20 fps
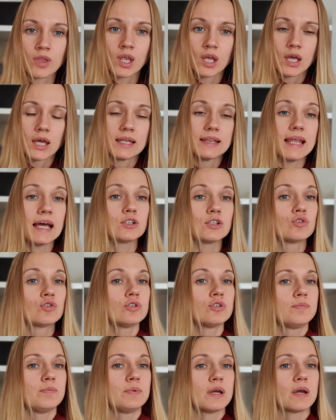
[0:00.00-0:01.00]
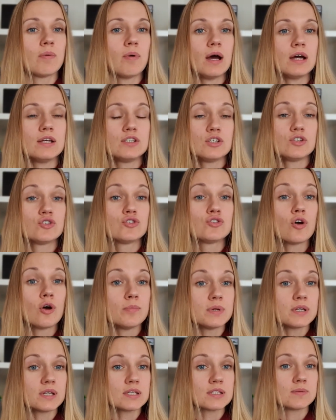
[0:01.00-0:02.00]
That could be quite
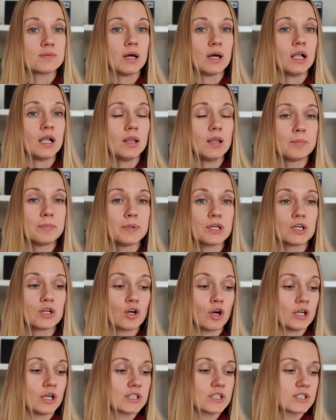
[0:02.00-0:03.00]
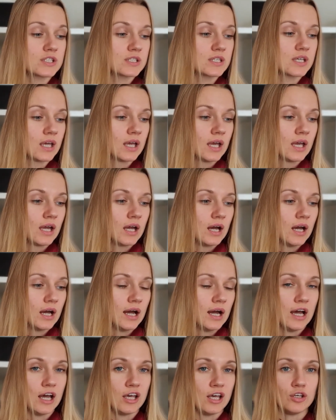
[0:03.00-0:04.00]
disturbing as well, because
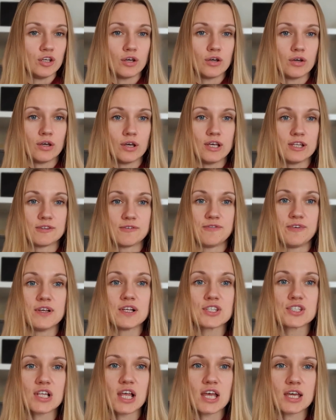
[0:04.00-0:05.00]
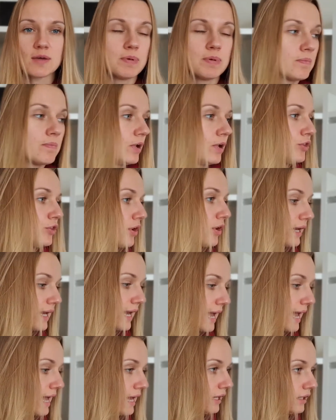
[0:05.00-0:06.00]
it feels like people don't
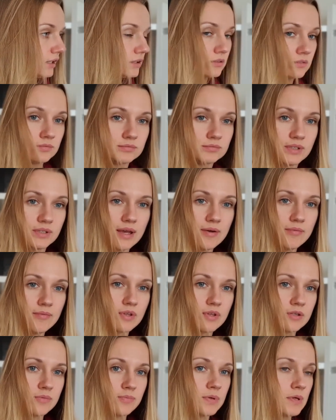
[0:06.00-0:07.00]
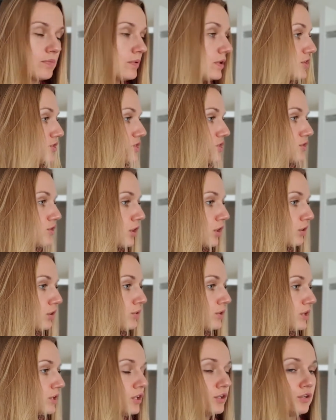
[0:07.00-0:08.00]
care, and people just not
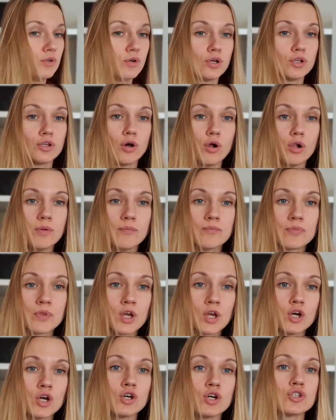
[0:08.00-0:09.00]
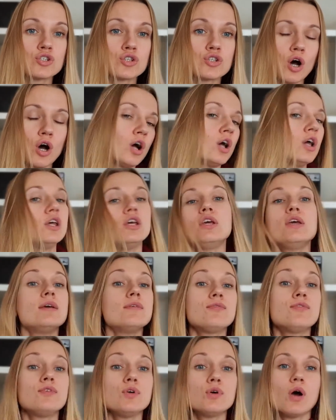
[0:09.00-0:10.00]
looking at you at all. So
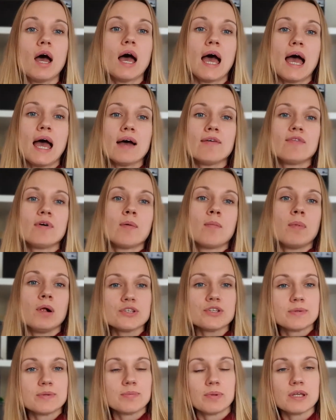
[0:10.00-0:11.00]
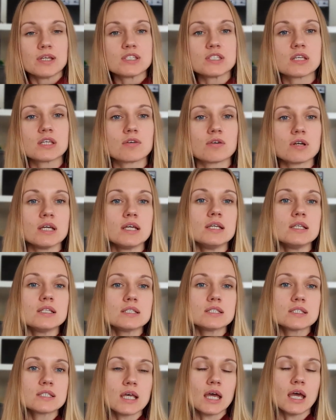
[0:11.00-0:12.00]
if you have multiple
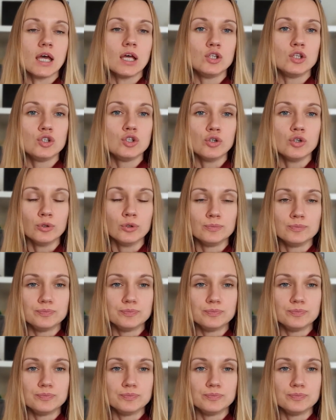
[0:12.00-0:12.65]
screens and you're